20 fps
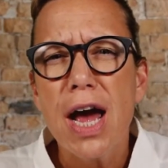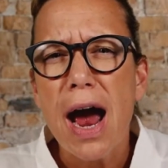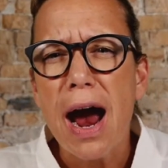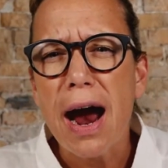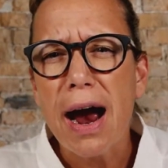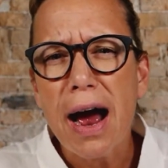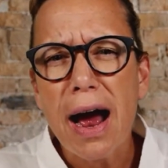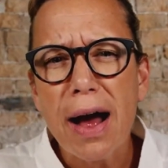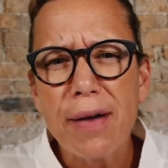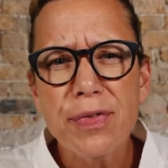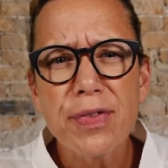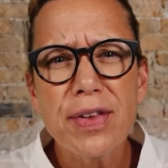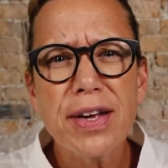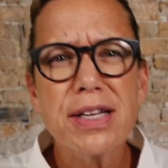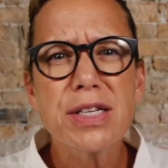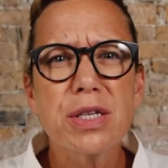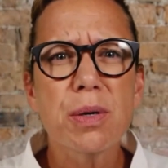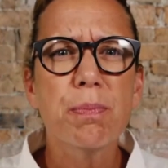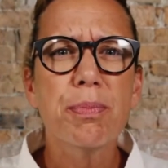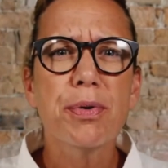And
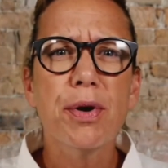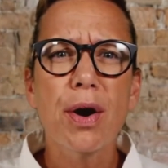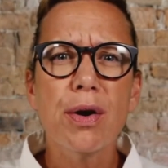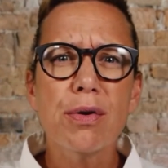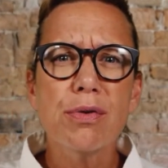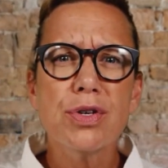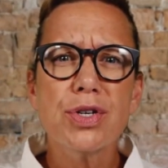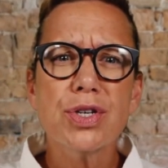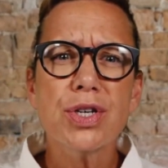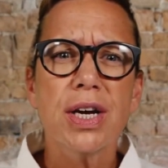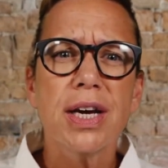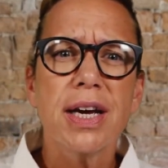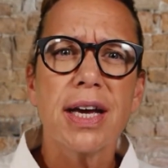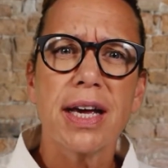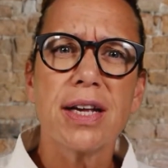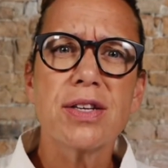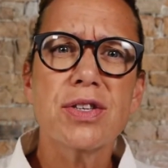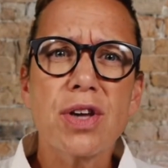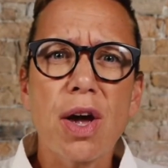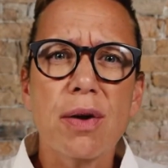this approach
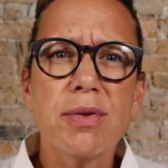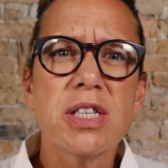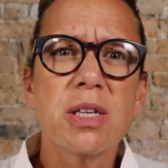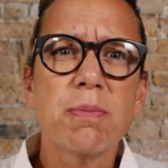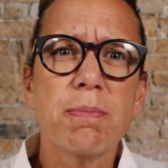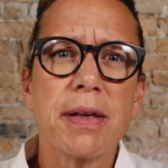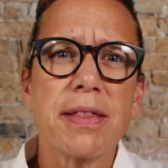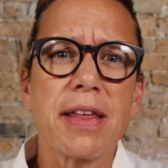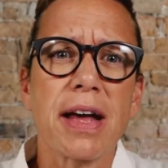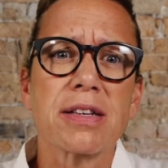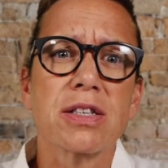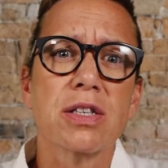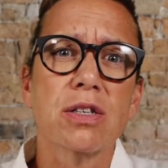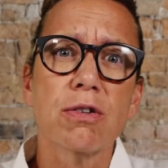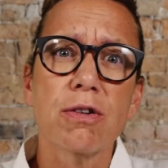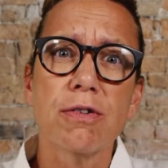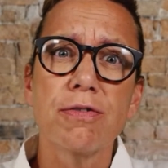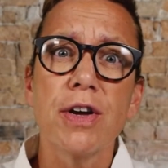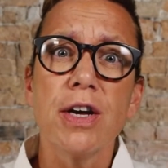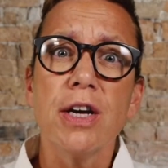is going to be that sort
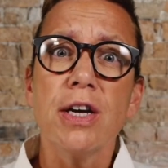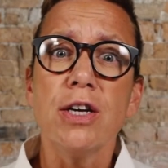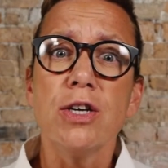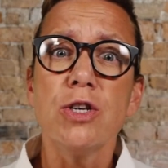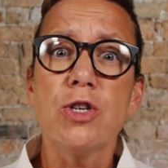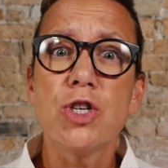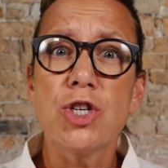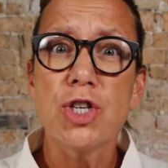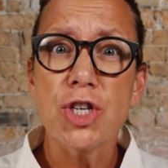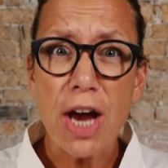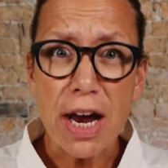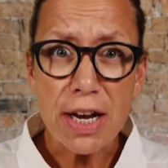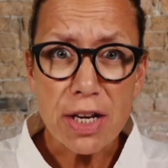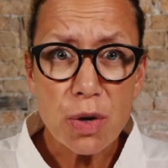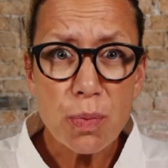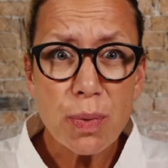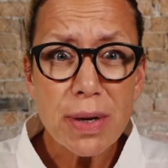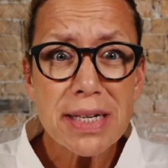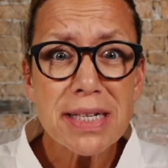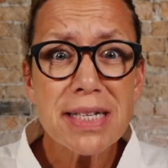of
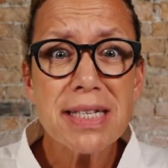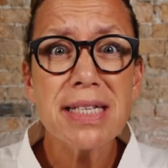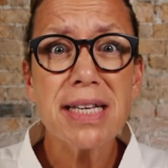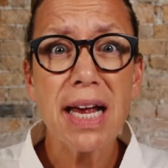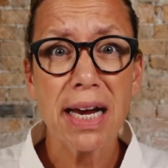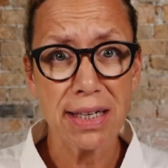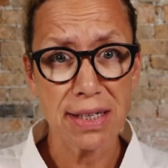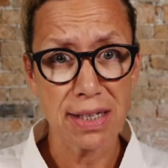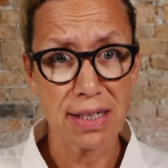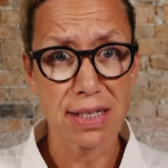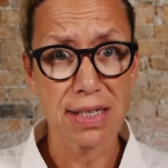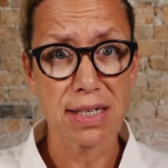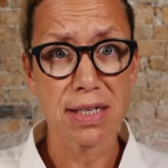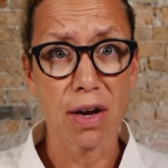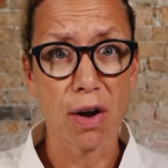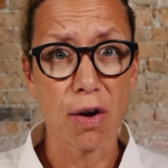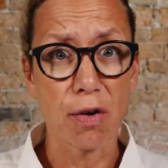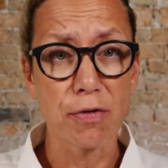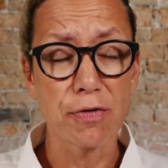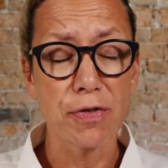genuine sense
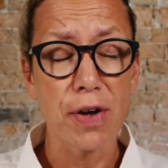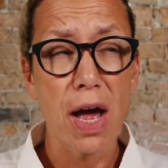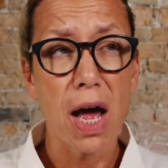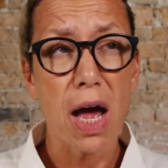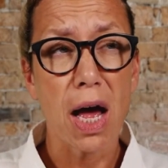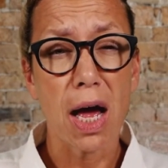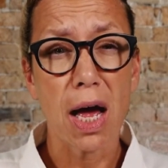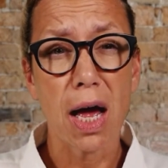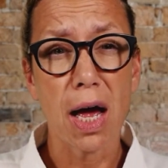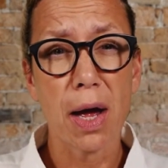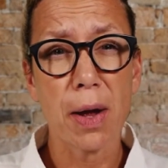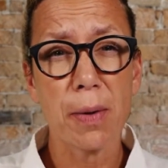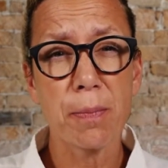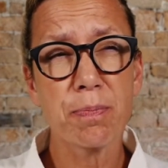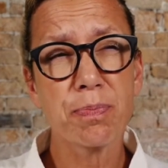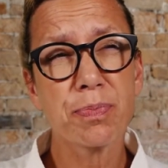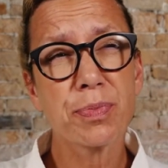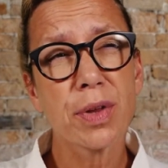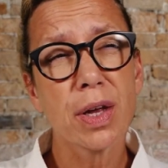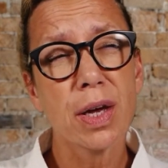of, I
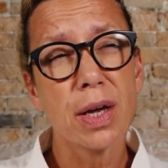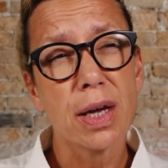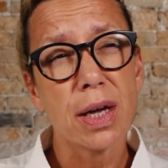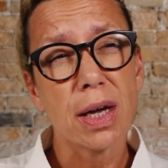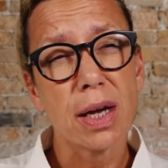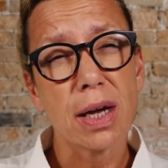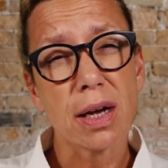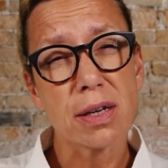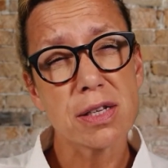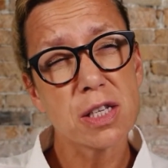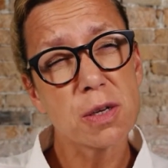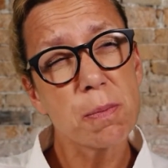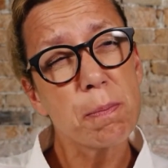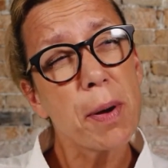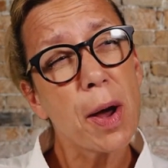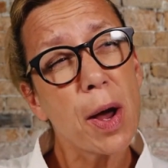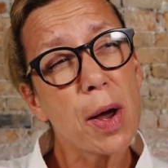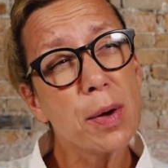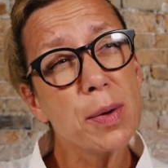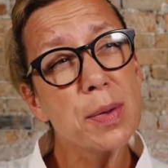
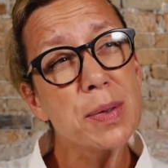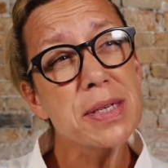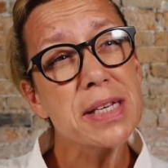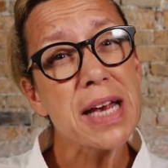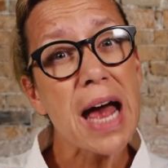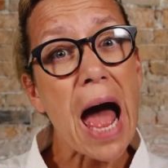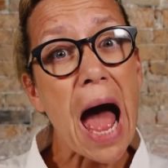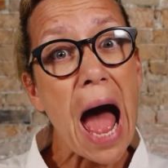suppose,